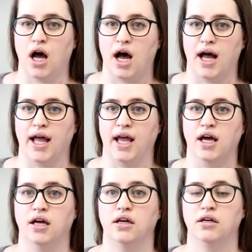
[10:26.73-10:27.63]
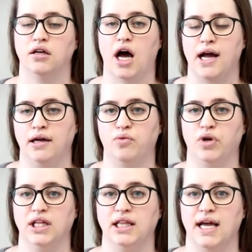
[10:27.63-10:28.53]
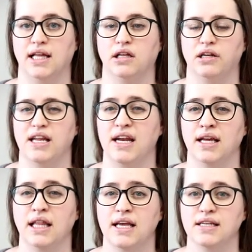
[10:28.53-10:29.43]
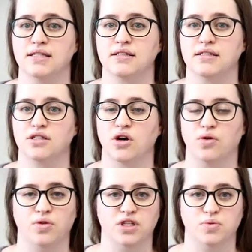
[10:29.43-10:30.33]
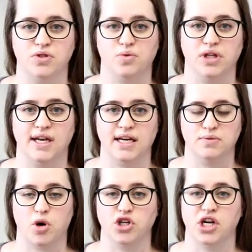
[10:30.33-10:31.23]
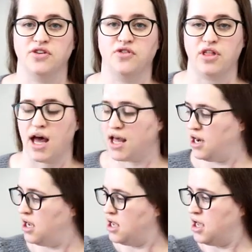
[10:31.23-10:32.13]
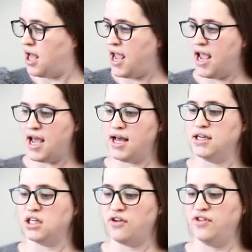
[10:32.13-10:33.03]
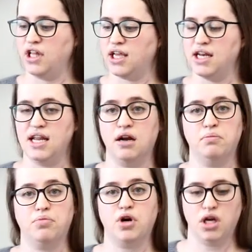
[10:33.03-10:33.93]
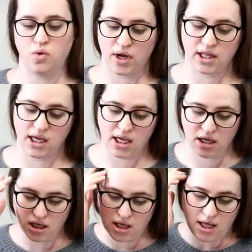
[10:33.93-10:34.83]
I really like knitting lace, so this was a really nice project for that. And I feel like it knit up pretty quickly.